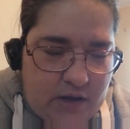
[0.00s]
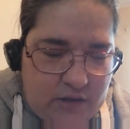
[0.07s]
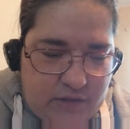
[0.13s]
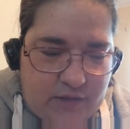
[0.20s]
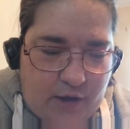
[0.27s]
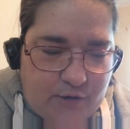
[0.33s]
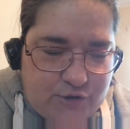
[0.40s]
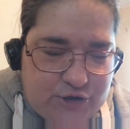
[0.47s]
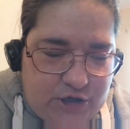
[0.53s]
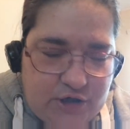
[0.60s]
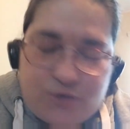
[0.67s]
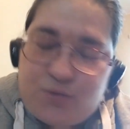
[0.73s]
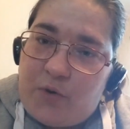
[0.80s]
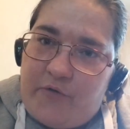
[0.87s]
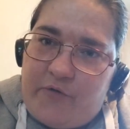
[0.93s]
Those
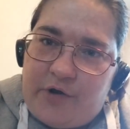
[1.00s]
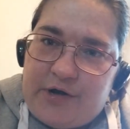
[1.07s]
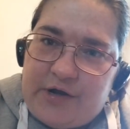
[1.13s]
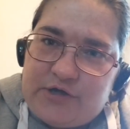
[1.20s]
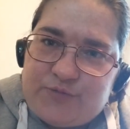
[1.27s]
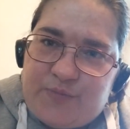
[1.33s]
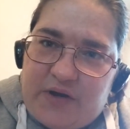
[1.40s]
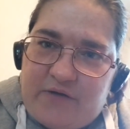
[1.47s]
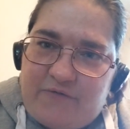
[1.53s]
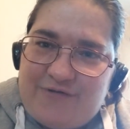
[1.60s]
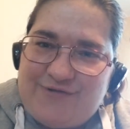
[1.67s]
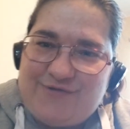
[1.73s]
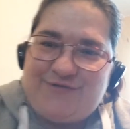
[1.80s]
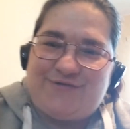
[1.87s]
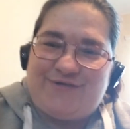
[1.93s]
years were an
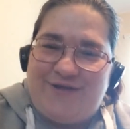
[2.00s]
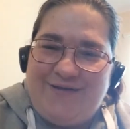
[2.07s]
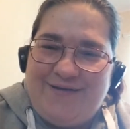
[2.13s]
experience.